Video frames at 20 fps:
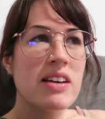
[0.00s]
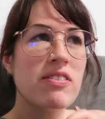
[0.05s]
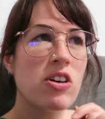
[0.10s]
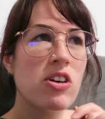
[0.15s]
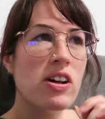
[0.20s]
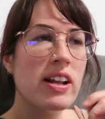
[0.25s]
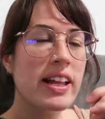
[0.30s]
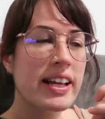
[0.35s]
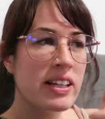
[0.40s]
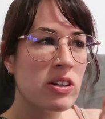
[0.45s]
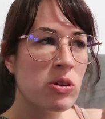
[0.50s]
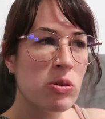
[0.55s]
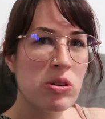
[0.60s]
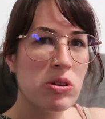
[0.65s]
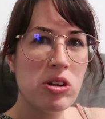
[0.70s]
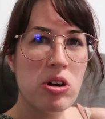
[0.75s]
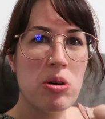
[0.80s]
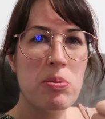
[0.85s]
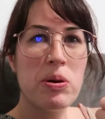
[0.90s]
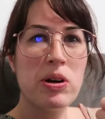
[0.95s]
I've got like an
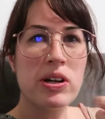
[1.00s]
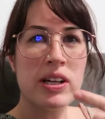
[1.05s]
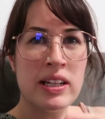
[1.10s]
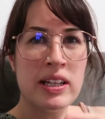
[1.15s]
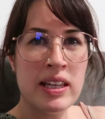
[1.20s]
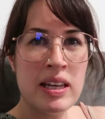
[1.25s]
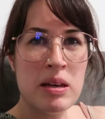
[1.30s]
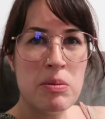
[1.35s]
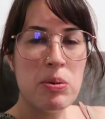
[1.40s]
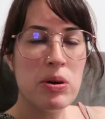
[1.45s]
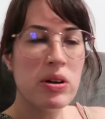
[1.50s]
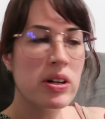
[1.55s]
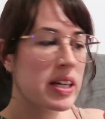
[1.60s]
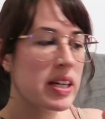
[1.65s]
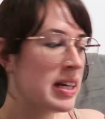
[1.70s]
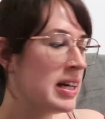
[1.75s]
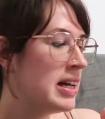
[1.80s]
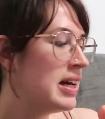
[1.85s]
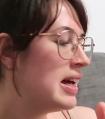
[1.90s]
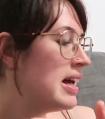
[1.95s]
audiobook, an ebook,
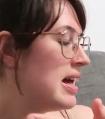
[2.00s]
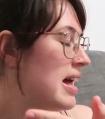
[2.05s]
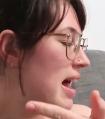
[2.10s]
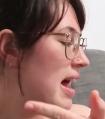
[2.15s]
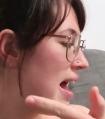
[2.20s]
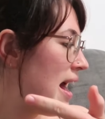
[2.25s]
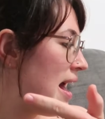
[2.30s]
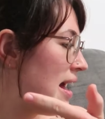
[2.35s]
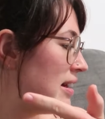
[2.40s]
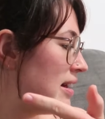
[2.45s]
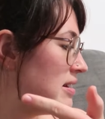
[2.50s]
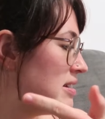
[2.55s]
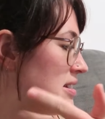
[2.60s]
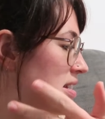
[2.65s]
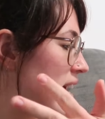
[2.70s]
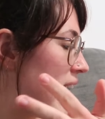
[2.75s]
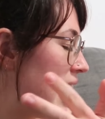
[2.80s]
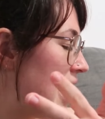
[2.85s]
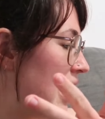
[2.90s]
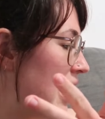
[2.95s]

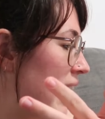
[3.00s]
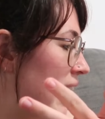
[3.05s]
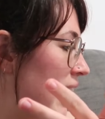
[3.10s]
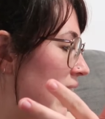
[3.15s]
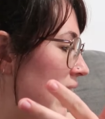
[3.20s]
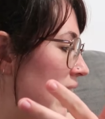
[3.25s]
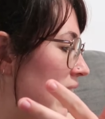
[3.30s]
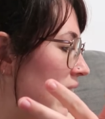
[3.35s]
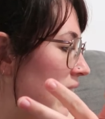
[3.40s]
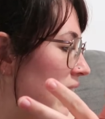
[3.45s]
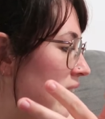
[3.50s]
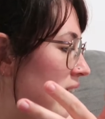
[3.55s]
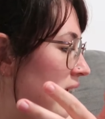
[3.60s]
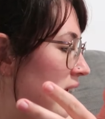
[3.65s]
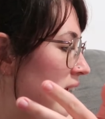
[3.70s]
and a